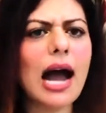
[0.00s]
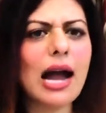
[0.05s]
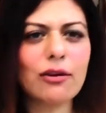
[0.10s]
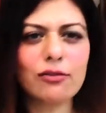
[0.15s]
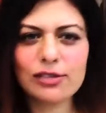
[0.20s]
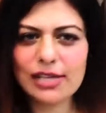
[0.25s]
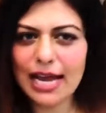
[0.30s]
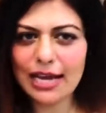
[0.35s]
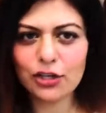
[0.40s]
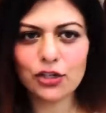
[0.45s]
I
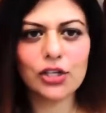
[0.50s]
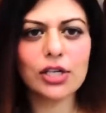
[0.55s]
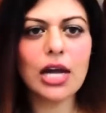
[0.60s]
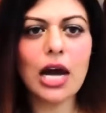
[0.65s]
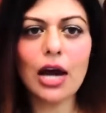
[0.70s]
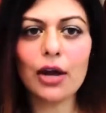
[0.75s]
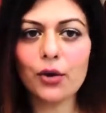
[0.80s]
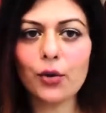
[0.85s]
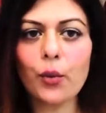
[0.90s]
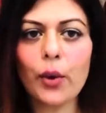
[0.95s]
was actually
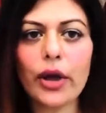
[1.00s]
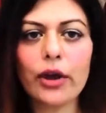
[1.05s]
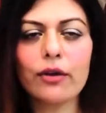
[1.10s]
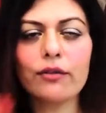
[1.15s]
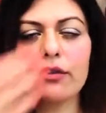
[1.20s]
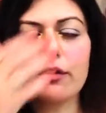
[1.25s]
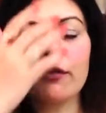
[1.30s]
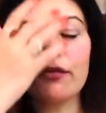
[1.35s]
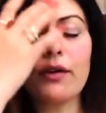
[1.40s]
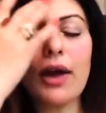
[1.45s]
unaware
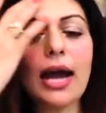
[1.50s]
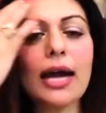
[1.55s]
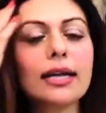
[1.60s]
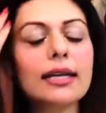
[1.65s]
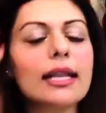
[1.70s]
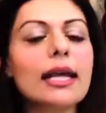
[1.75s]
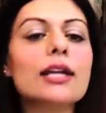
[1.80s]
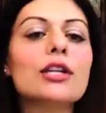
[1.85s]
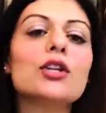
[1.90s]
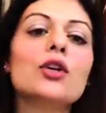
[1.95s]
of the
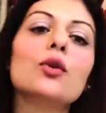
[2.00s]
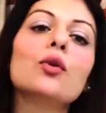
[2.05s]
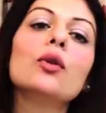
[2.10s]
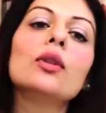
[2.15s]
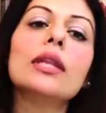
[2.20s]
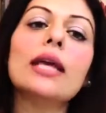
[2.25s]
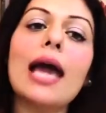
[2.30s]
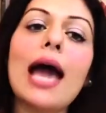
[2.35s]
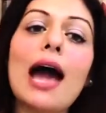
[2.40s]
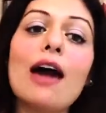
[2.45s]
fact that, you know,
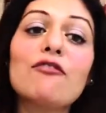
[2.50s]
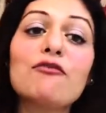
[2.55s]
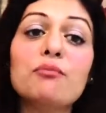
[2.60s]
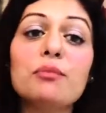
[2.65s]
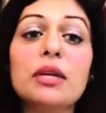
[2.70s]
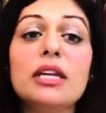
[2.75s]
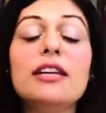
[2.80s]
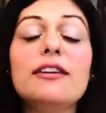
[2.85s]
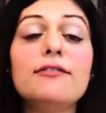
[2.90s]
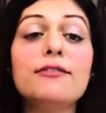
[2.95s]
they have
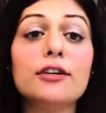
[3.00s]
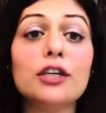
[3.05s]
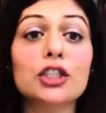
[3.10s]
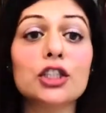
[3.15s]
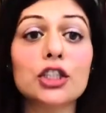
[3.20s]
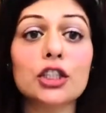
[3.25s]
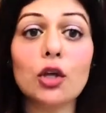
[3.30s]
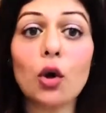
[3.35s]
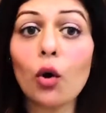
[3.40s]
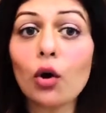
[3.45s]
mini
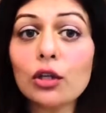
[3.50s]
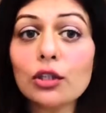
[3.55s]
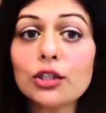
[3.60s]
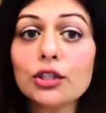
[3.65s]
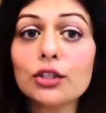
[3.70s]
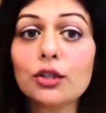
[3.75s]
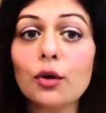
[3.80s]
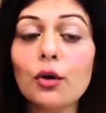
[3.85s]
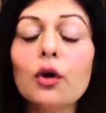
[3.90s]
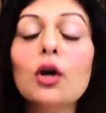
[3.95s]
version
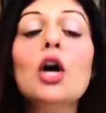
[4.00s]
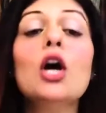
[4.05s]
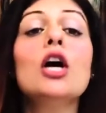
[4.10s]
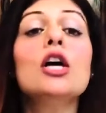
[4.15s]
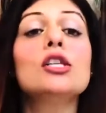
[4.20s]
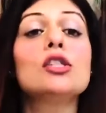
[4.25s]
also.